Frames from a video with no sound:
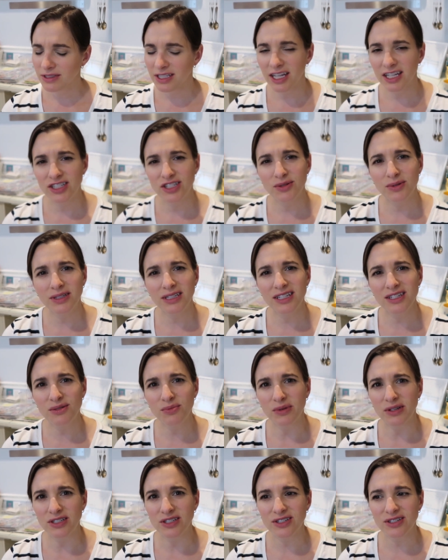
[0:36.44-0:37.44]
Did I do one
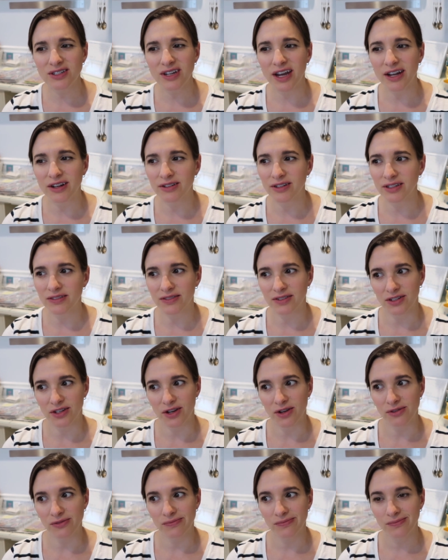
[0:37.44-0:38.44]
this winter? I don't even
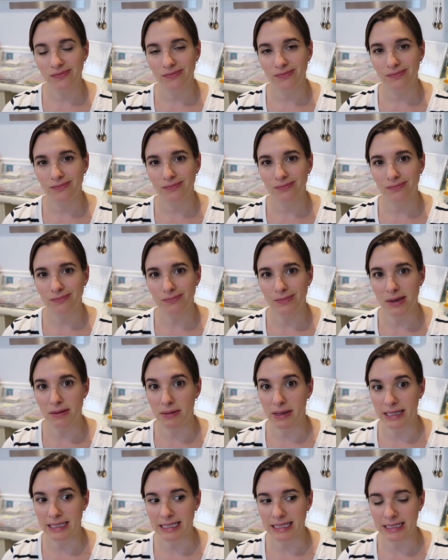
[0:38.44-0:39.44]
know.
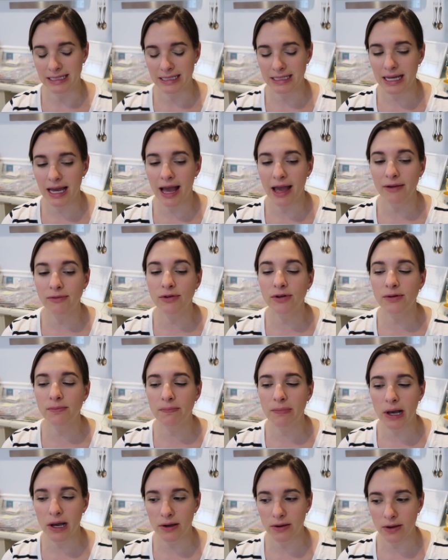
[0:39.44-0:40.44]
Maybe I didn't. I
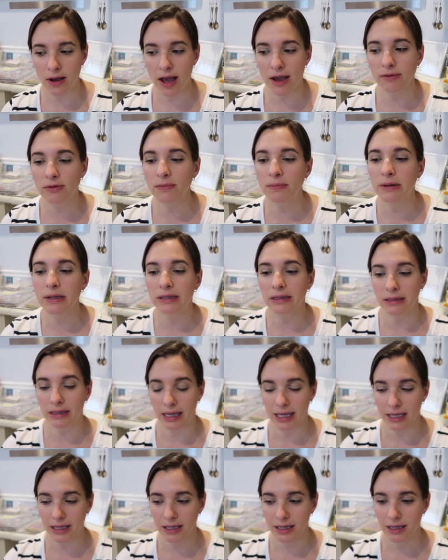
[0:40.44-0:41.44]
will, I will put a
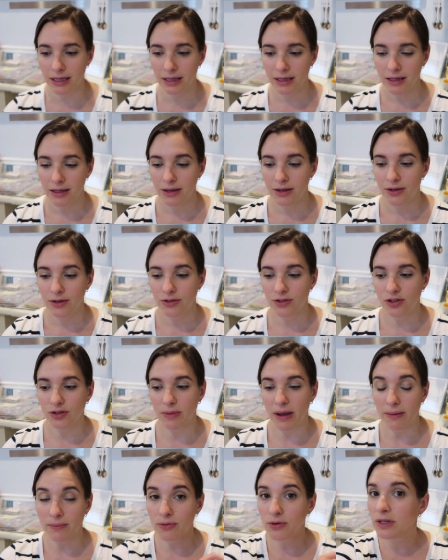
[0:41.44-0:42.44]
link to
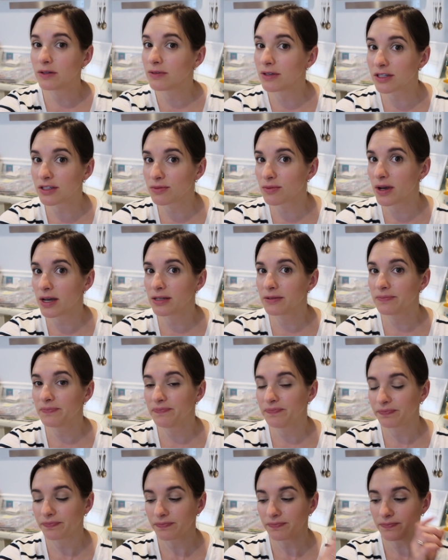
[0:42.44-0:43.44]
my previous one
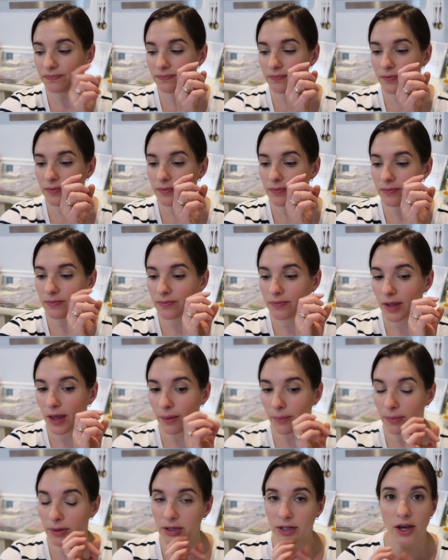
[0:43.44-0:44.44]

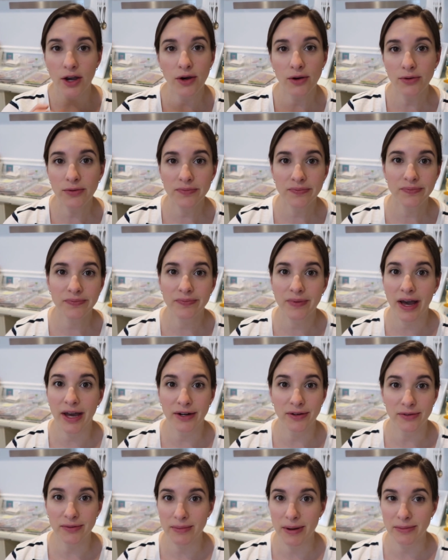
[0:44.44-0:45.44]
below.
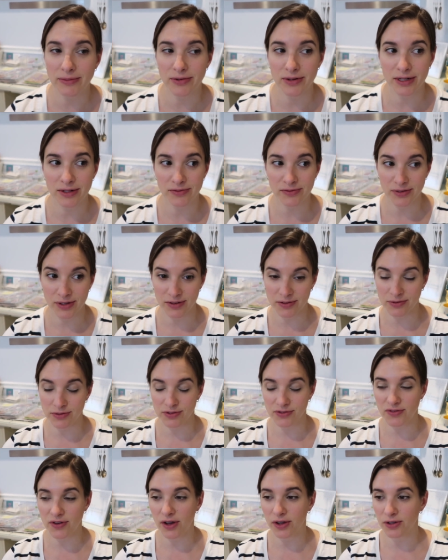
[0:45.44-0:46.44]
I don't remember when it, it
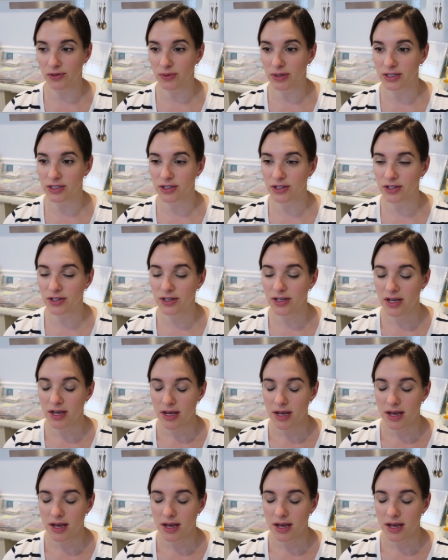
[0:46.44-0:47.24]
was fall or winter.